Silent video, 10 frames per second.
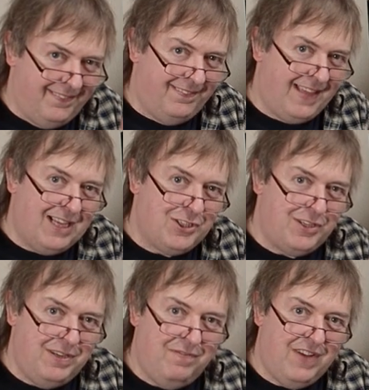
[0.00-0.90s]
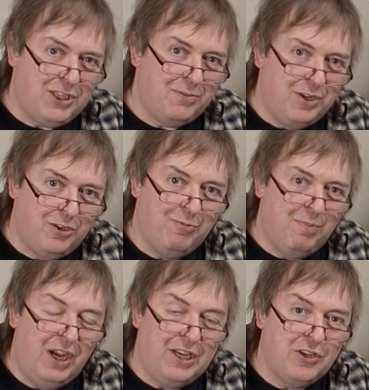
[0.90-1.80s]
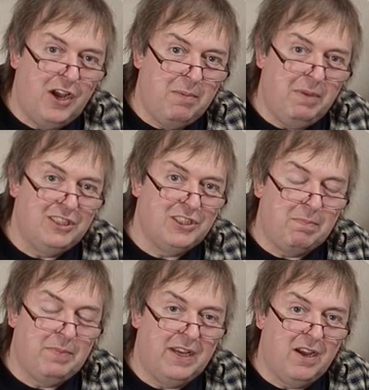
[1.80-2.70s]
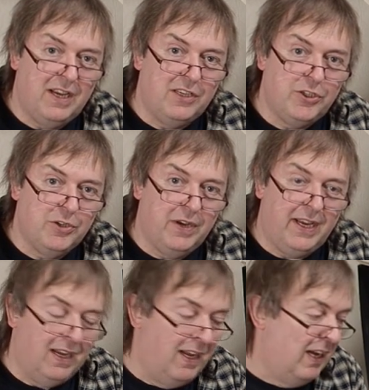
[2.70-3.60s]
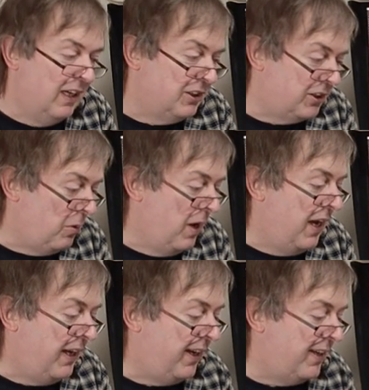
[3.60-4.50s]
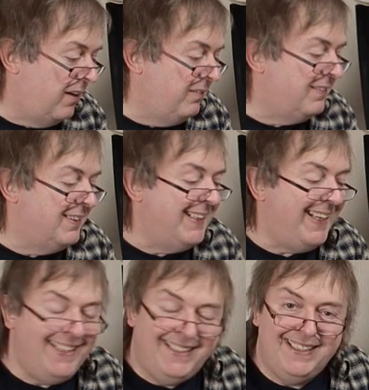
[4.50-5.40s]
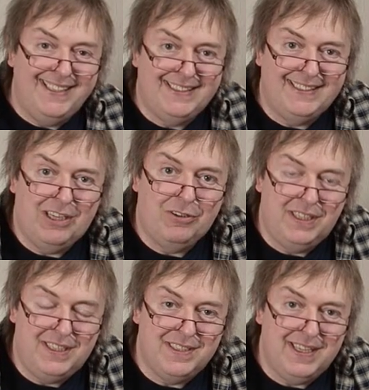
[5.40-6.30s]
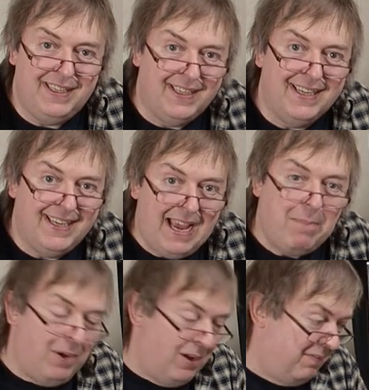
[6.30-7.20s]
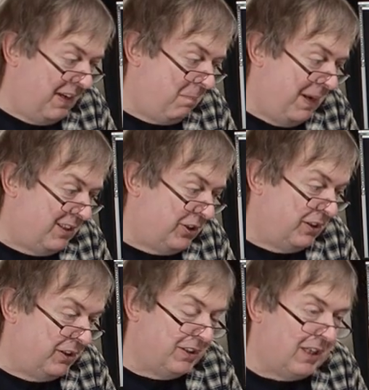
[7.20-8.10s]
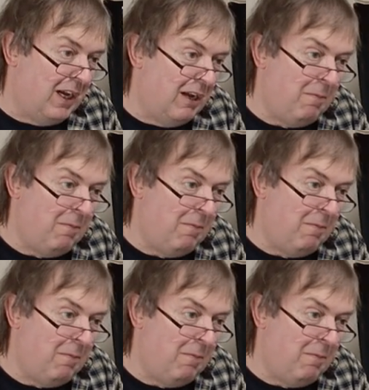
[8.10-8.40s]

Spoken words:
That's an investment of my time in something I enjoy. So you don't need necessarily to think you're going to get perfect pictures.